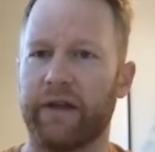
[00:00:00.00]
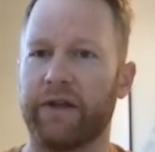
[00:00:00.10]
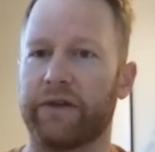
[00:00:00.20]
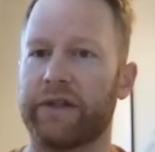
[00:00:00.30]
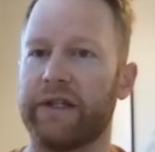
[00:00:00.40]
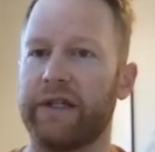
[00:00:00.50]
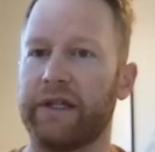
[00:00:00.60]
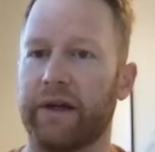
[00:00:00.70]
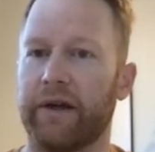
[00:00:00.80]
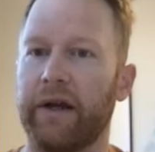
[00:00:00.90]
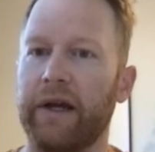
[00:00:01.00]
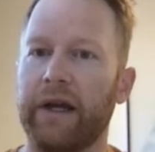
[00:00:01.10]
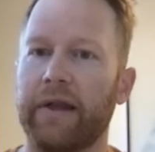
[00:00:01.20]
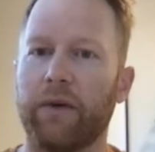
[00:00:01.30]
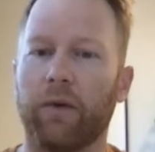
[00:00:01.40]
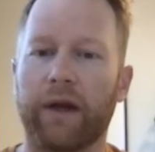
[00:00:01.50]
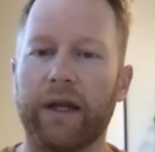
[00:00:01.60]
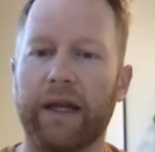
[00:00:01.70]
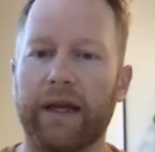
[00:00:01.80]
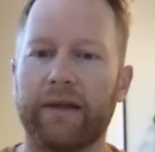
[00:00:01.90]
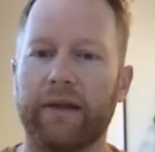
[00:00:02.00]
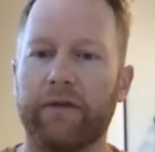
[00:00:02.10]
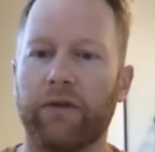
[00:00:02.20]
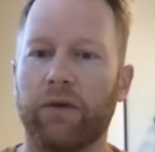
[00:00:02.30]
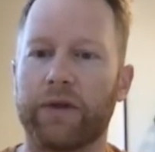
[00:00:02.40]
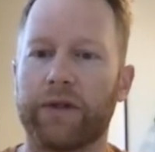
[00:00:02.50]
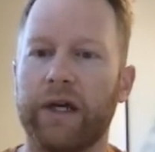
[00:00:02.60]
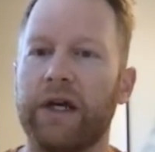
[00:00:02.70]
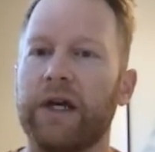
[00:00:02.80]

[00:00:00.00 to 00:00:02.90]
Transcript: And you'll see here that we're connecting, of course,